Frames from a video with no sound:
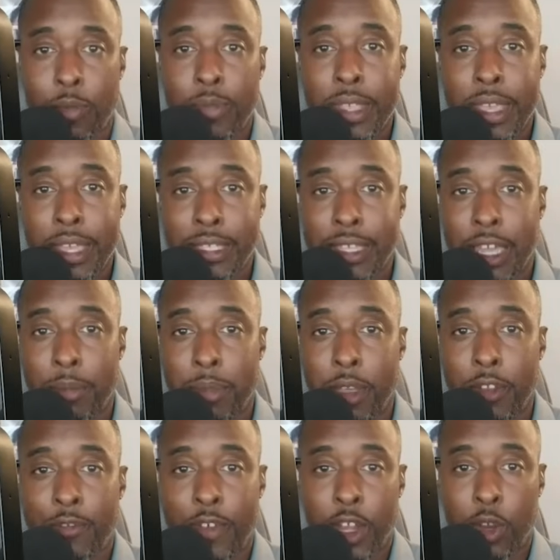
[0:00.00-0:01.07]
and he's got to be
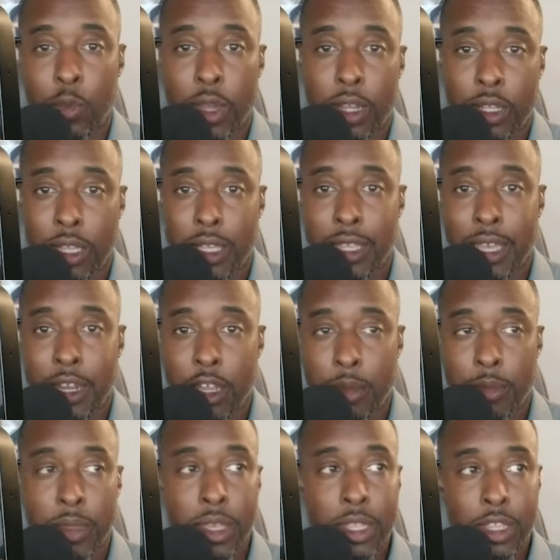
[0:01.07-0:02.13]
able to find a way to clean that up.